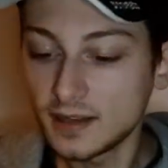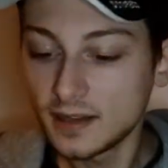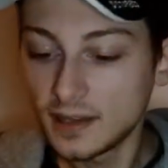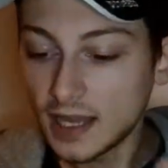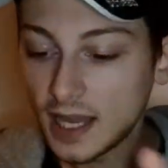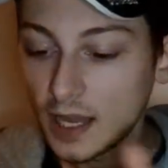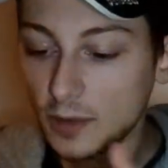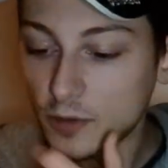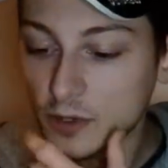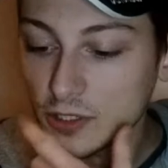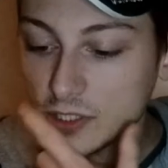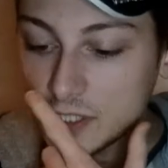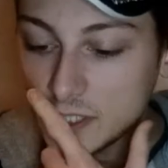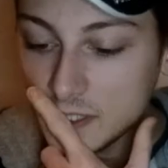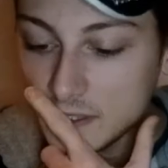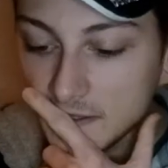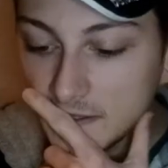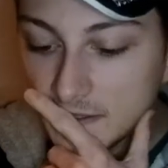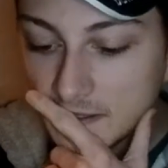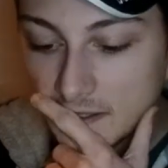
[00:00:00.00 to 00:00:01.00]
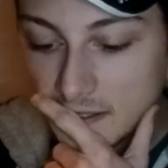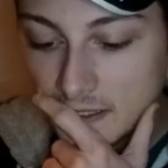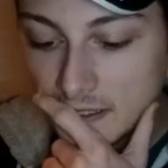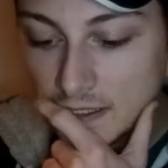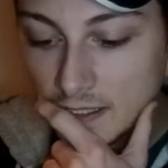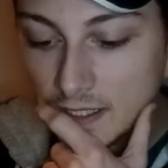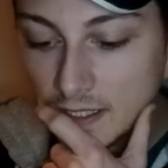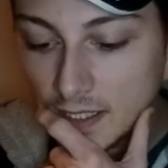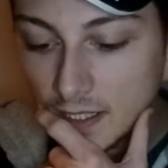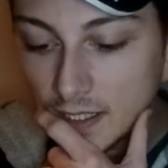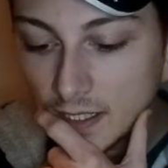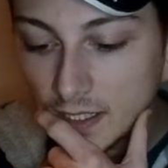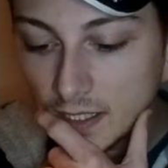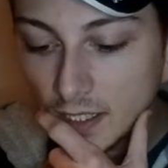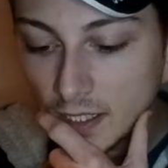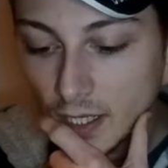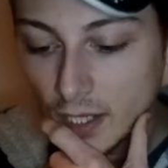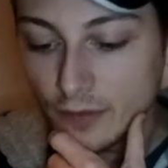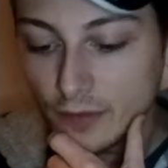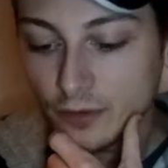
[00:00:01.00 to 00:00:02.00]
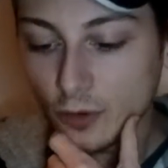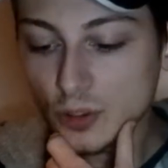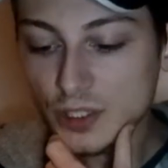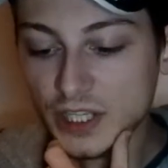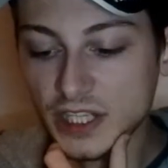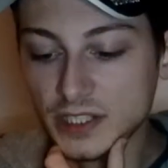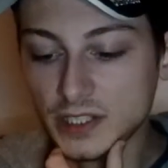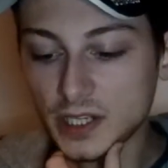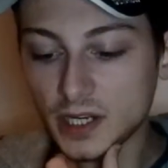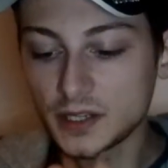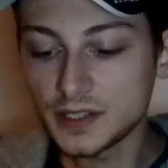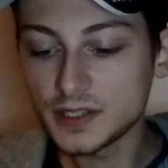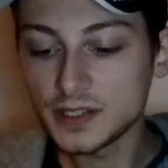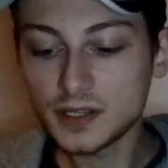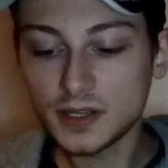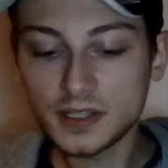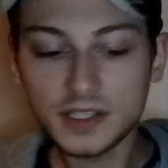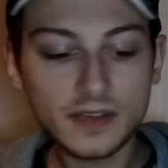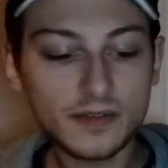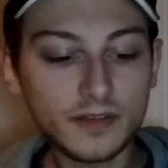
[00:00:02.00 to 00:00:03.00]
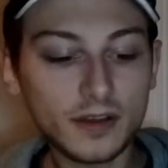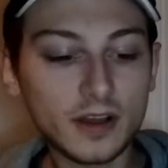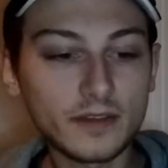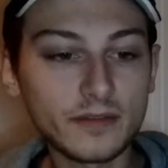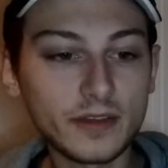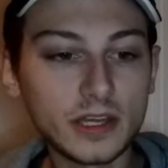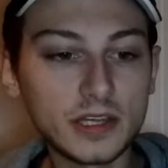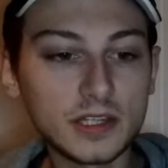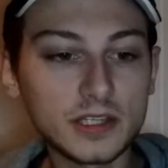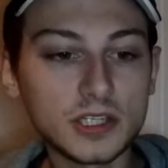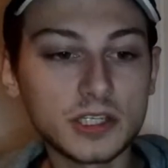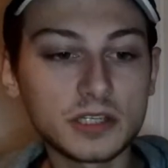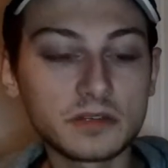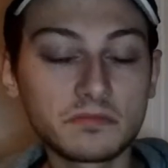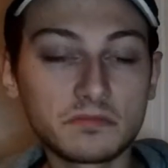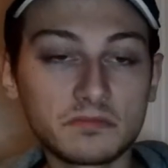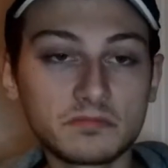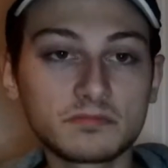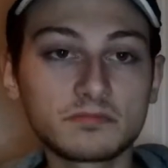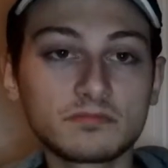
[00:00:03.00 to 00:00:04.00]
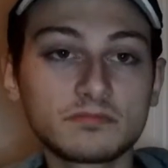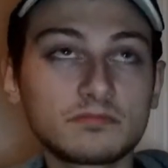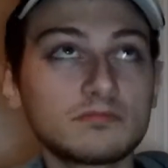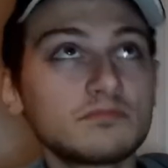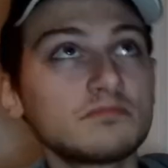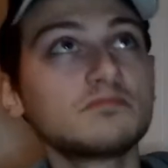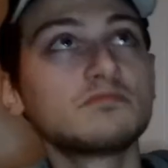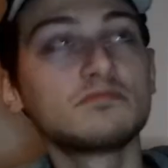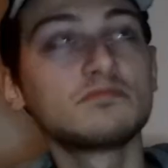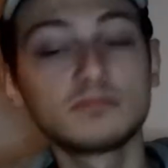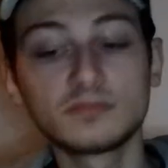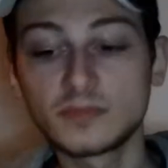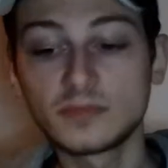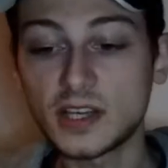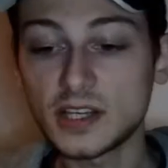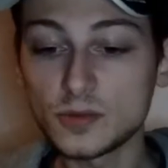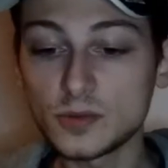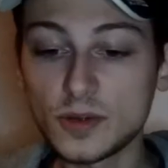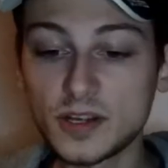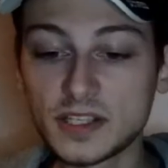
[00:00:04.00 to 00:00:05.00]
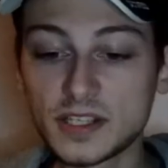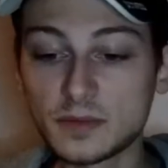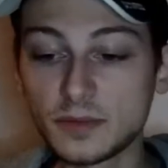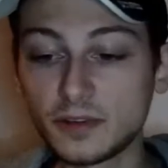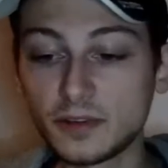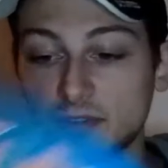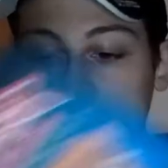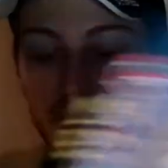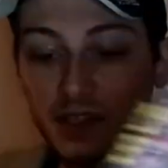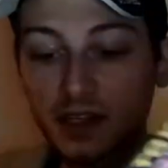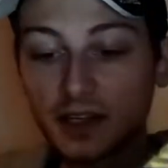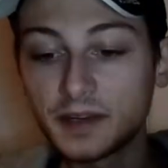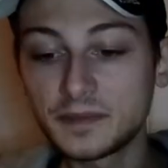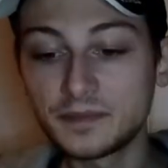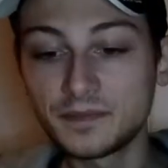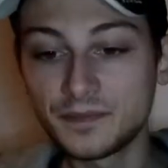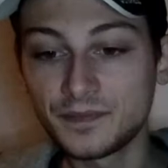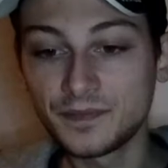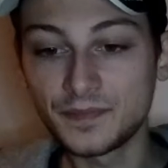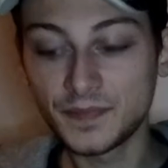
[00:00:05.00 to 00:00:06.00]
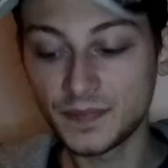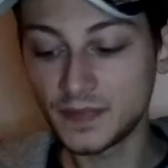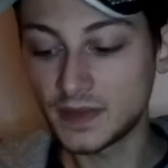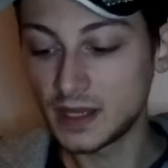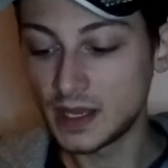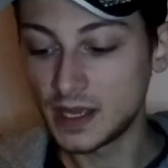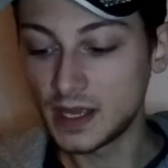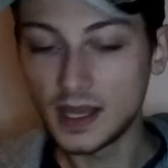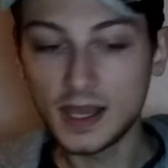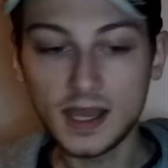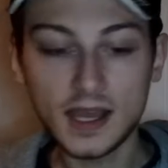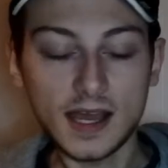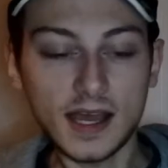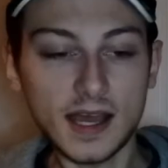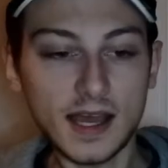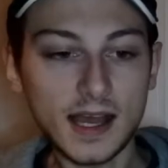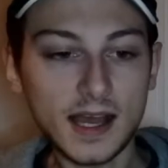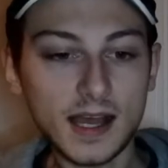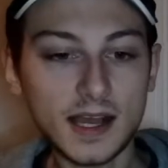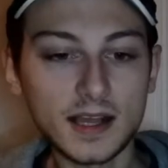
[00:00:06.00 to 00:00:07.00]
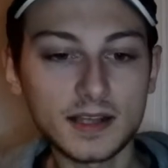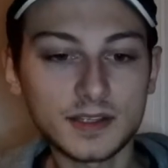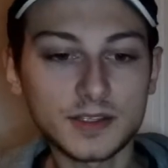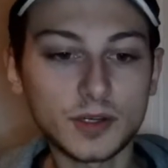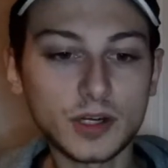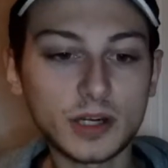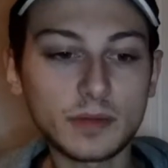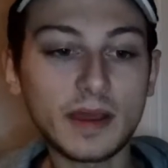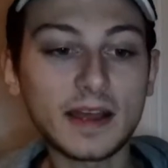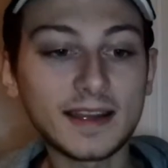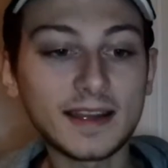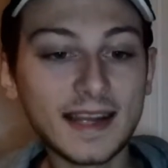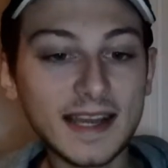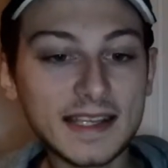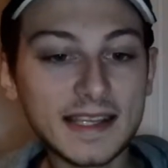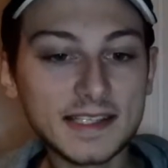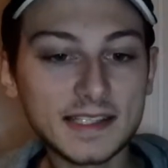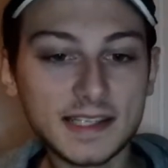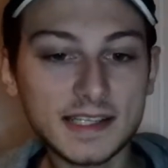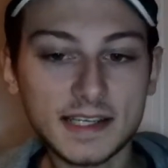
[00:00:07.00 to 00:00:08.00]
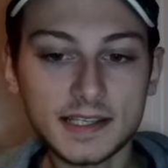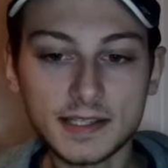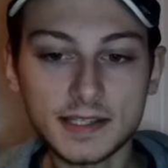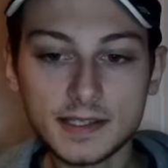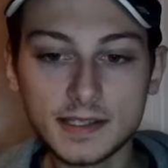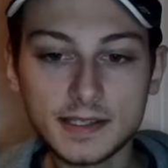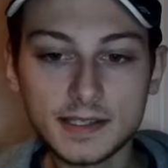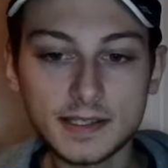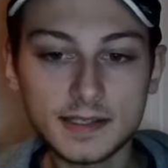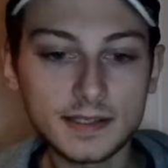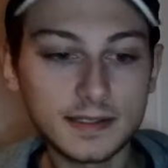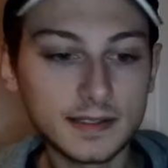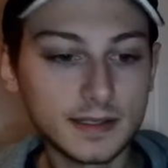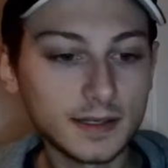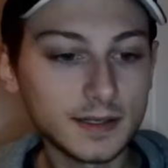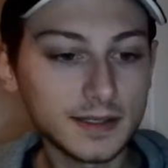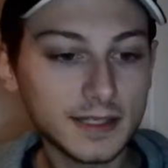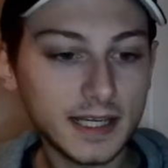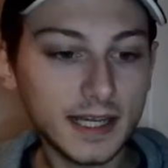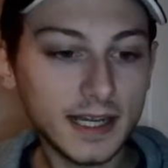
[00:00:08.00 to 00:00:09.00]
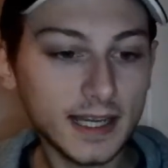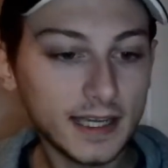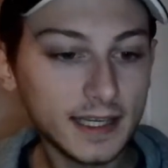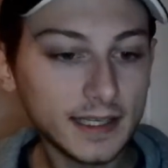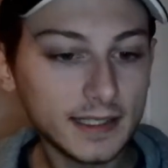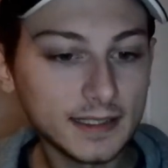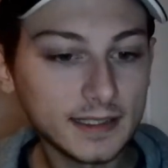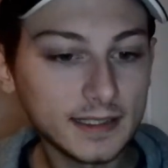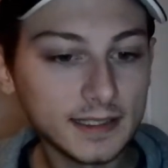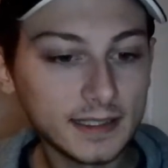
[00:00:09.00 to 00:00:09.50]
How much? $14.95 each. That's reasonable for the time. Ah, talking about laser discs. Okay.